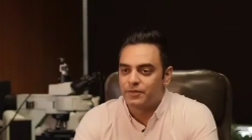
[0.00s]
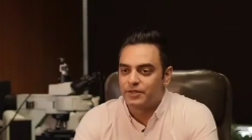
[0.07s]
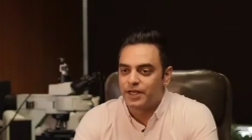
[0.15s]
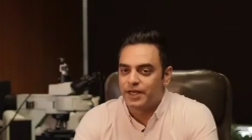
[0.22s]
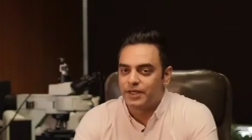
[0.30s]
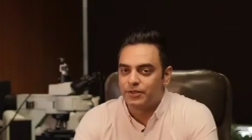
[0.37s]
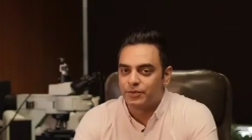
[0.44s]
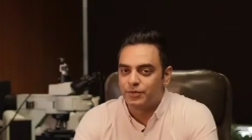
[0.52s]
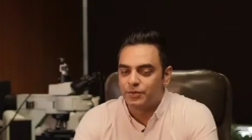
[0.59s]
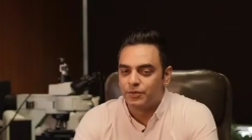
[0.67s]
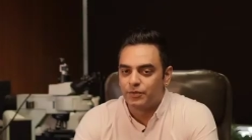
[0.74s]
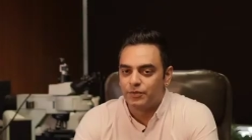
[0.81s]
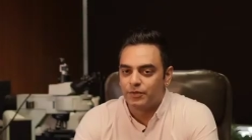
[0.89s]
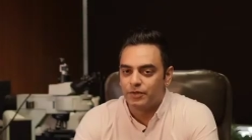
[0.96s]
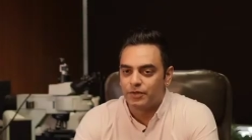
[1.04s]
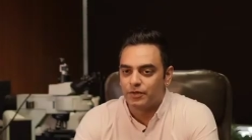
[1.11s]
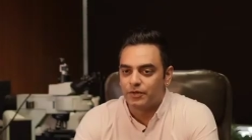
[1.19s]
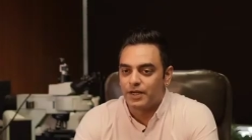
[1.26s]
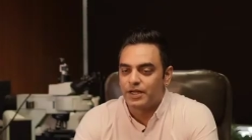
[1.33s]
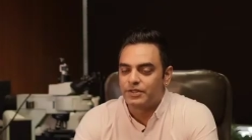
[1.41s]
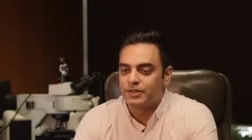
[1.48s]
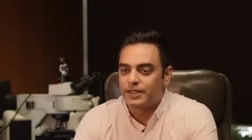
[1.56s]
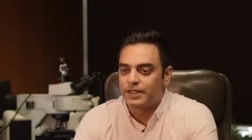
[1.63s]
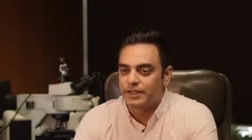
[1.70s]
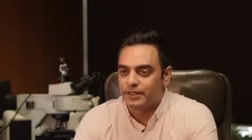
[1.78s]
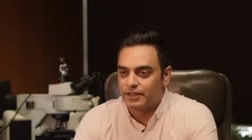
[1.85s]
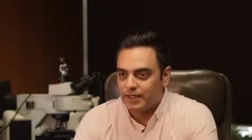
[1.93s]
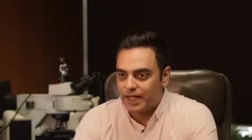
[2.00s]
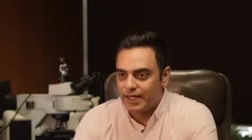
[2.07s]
I would like to congratulate and